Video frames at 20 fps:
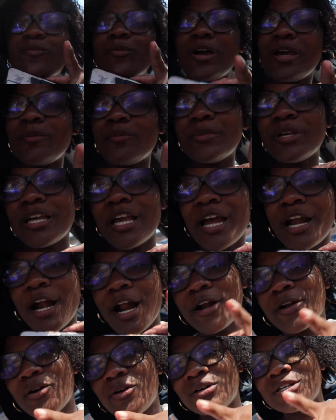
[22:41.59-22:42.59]
with me. And
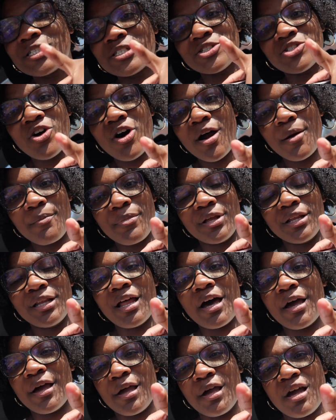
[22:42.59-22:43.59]
I know it's dark, but
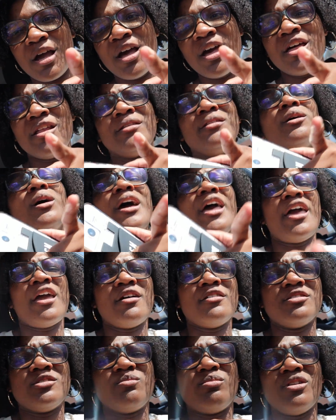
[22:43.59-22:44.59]
like the
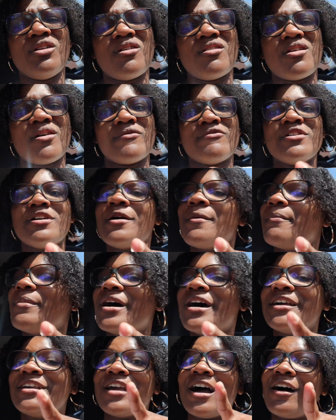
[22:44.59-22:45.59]
air is blowing over here.
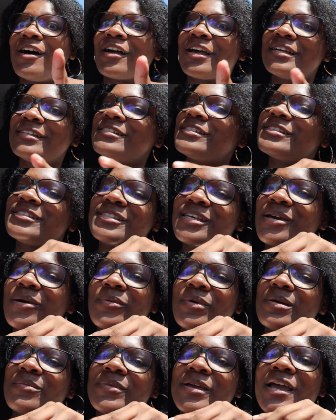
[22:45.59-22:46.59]
But y'all get to see
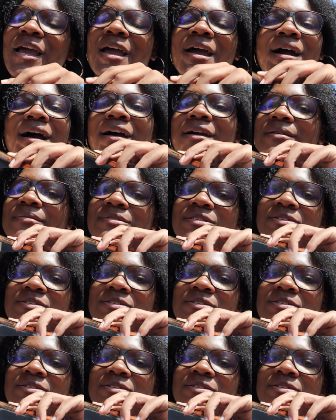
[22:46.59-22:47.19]
it with me, and I am